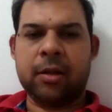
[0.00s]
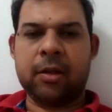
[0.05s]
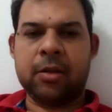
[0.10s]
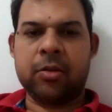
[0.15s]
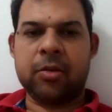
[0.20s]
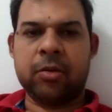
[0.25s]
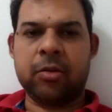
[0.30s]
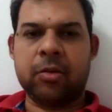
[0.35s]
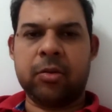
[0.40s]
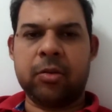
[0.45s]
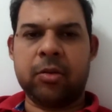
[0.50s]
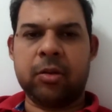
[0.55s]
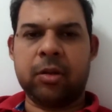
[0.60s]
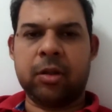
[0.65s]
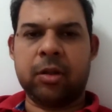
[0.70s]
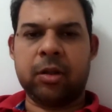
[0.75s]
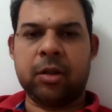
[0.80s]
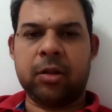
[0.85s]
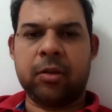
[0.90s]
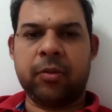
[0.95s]
so
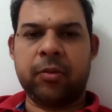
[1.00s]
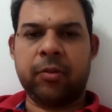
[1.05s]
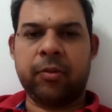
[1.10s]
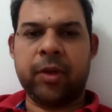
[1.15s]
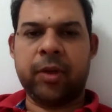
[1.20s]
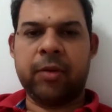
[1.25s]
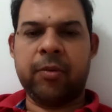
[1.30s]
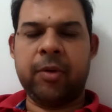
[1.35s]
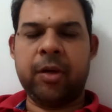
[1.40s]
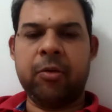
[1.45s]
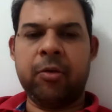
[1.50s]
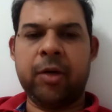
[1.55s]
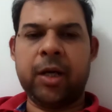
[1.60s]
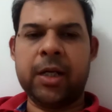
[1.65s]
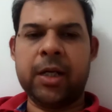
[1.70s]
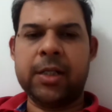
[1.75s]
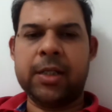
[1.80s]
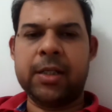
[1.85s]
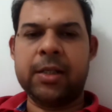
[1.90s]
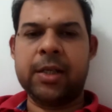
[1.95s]
uh, when we look
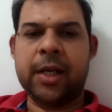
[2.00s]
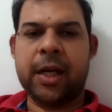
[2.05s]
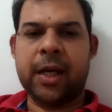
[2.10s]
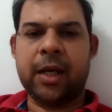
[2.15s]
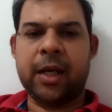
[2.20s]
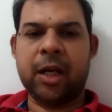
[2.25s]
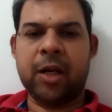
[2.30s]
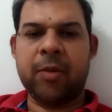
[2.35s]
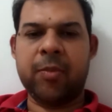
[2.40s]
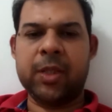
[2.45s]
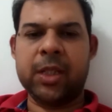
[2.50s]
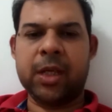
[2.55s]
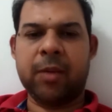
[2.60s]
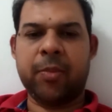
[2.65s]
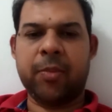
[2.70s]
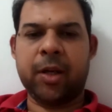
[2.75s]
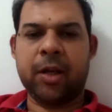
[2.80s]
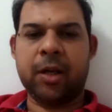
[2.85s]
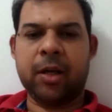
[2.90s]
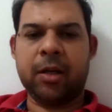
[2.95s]
at data of
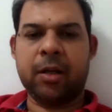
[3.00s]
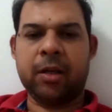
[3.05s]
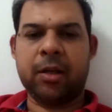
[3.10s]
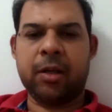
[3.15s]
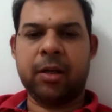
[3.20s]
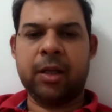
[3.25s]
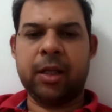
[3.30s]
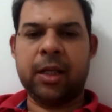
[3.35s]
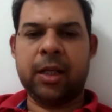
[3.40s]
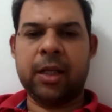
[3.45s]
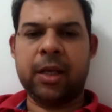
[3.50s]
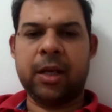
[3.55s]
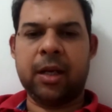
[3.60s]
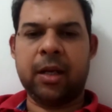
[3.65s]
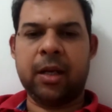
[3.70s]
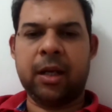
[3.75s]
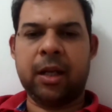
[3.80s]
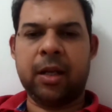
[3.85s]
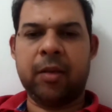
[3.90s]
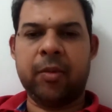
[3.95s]
Japan, they
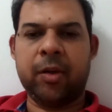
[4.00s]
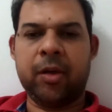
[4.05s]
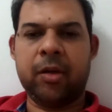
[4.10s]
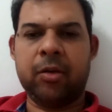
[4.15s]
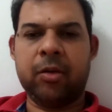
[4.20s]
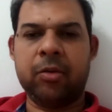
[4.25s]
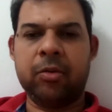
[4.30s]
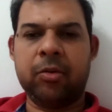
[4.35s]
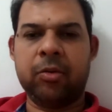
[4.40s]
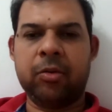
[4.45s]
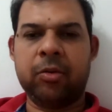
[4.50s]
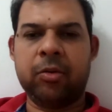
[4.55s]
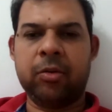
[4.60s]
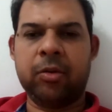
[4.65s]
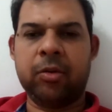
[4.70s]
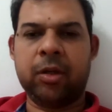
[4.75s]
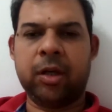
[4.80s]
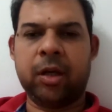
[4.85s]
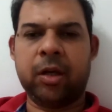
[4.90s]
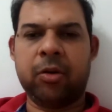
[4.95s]
are able
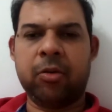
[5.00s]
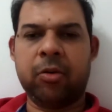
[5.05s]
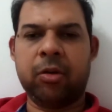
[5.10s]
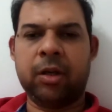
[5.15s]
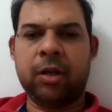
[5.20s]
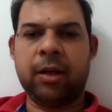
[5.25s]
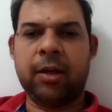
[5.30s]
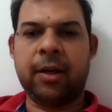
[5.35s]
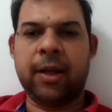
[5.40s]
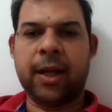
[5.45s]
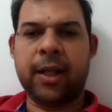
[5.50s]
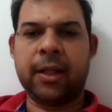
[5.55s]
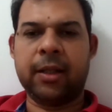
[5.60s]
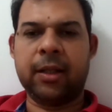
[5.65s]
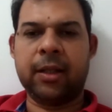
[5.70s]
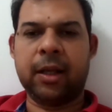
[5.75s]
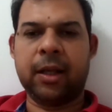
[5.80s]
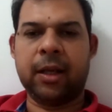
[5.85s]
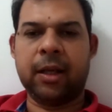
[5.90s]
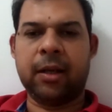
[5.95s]
to control the death
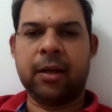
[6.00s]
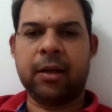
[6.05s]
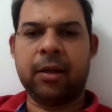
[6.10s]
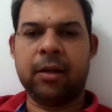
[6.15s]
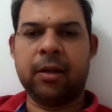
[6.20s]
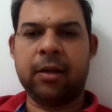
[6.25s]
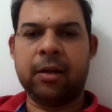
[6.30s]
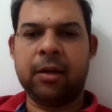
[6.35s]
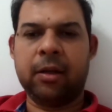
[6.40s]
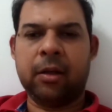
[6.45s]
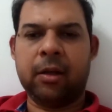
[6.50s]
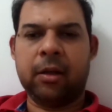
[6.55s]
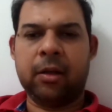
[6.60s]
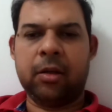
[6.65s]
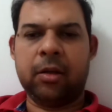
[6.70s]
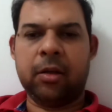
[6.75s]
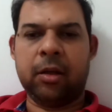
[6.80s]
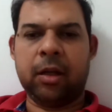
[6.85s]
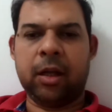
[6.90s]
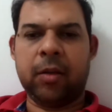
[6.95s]
and
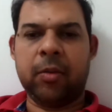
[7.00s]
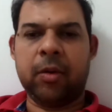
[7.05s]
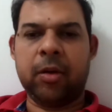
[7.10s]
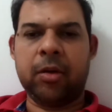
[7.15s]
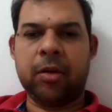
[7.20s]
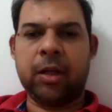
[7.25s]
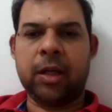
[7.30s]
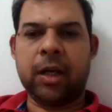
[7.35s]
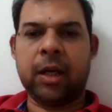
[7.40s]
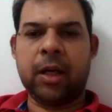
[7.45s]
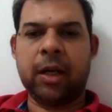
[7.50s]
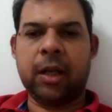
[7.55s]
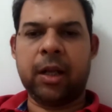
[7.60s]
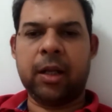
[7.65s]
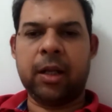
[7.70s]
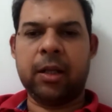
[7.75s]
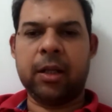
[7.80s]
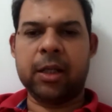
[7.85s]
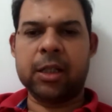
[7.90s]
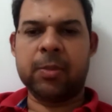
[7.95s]
able to
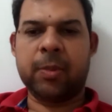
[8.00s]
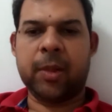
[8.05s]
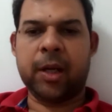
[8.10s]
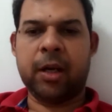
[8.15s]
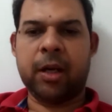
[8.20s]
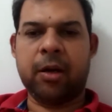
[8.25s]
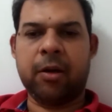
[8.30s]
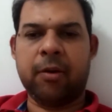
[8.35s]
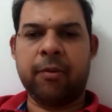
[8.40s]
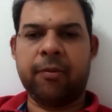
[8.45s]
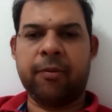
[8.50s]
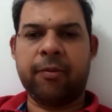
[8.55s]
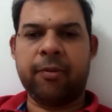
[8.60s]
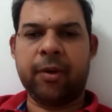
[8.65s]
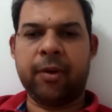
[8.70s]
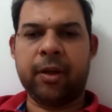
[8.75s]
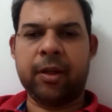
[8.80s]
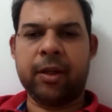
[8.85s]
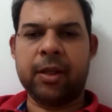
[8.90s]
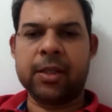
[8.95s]
contain the spread of
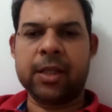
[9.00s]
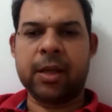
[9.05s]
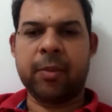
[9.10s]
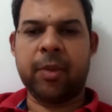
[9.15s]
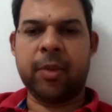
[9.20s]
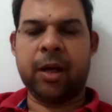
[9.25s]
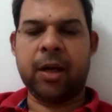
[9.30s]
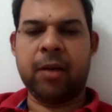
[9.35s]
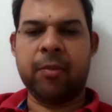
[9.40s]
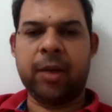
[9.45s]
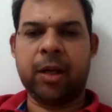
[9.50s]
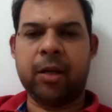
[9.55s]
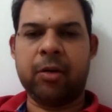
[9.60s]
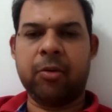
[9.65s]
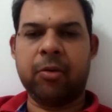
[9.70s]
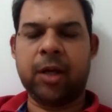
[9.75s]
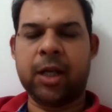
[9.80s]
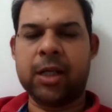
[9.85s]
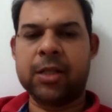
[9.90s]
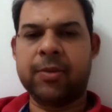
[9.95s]
uh, this epidemic.
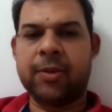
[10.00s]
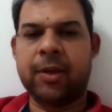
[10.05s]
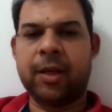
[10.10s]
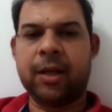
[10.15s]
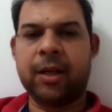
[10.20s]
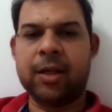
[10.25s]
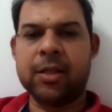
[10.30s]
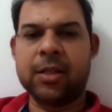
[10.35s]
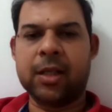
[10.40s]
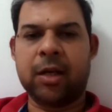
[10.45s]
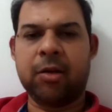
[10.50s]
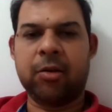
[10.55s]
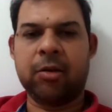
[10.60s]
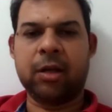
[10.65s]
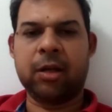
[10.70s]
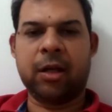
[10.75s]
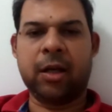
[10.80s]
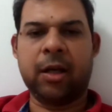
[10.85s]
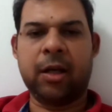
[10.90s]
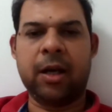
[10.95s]
Today's figure is around
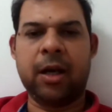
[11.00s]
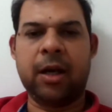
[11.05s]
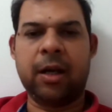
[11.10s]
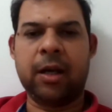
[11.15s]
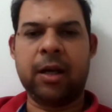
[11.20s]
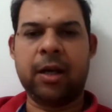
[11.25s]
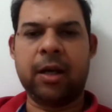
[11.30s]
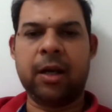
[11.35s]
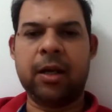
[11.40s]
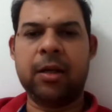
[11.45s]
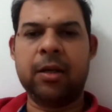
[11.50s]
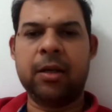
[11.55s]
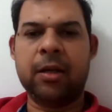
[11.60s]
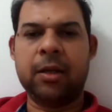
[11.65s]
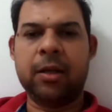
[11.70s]
1399